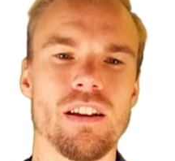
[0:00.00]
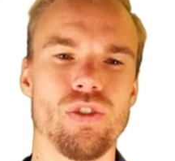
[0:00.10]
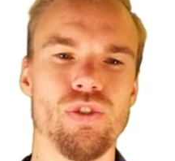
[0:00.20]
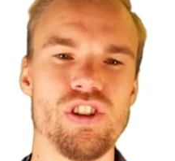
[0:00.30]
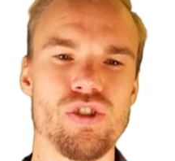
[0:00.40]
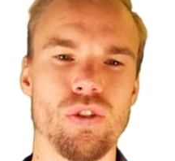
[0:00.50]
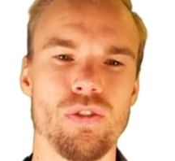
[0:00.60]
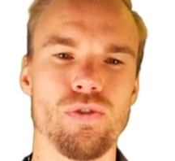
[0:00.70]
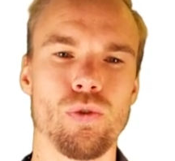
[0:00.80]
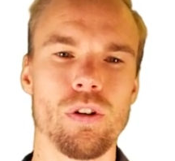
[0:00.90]
conditional
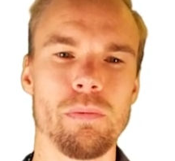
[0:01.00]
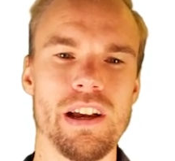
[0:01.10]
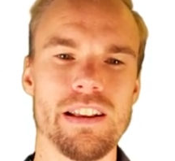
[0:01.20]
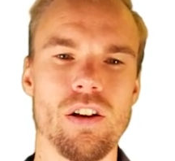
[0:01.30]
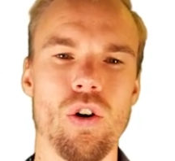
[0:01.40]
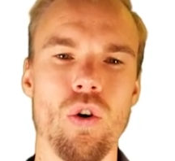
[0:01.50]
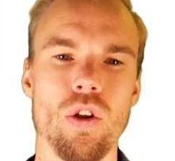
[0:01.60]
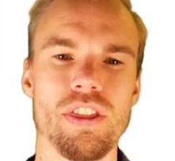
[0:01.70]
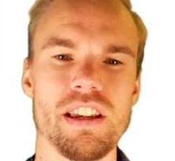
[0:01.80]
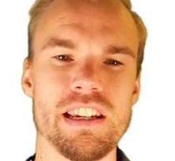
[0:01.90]
format
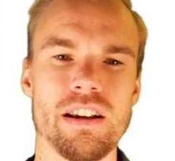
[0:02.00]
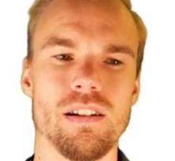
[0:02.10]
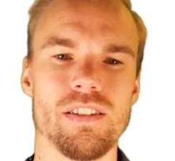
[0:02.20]
all the